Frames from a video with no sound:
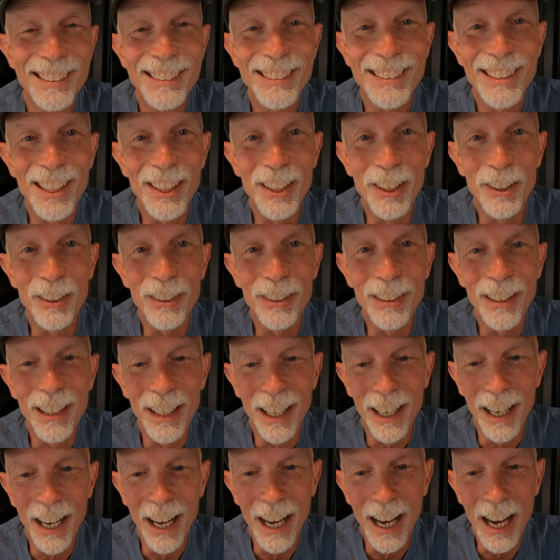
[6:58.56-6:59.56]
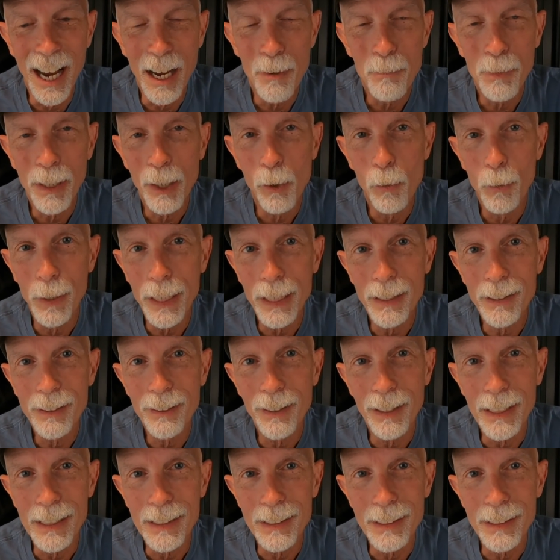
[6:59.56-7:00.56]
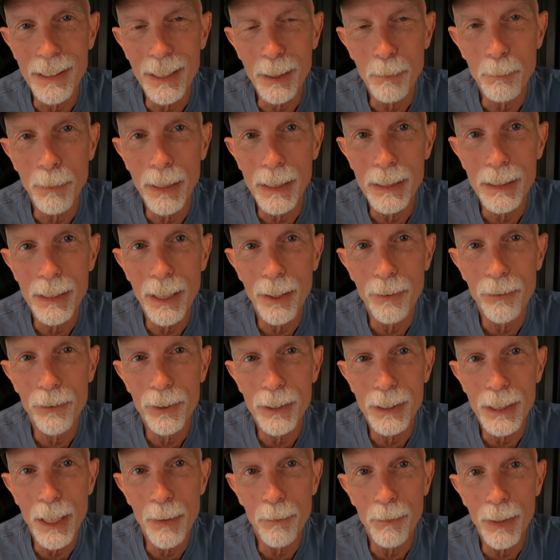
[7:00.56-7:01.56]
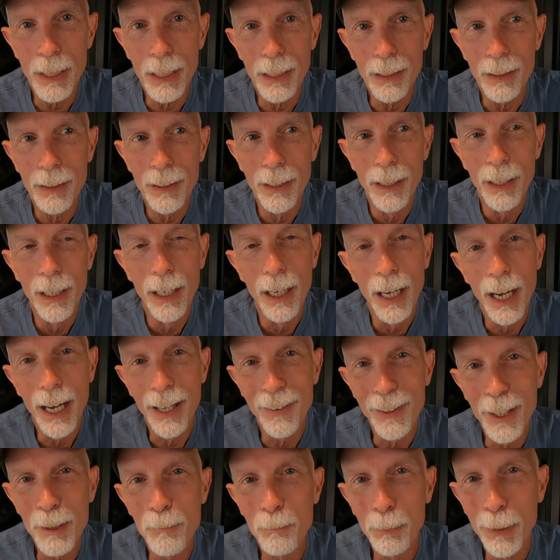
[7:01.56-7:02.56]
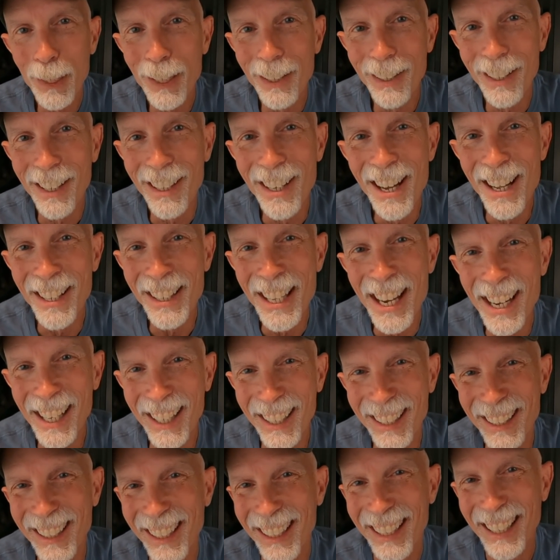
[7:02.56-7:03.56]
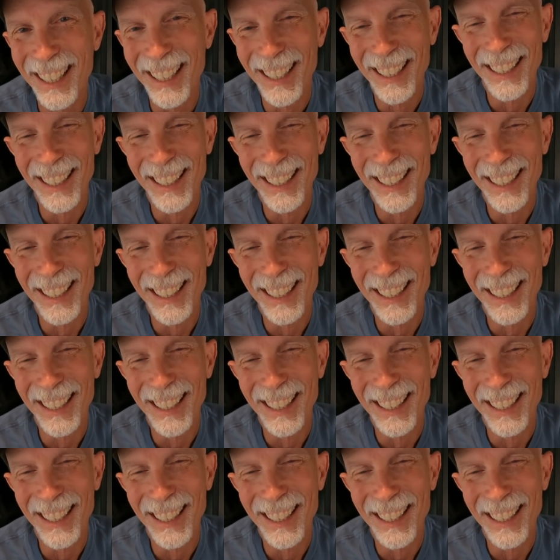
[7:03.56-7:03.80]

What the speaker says: So I'm going to wait till I stick myself with something and then put it on there.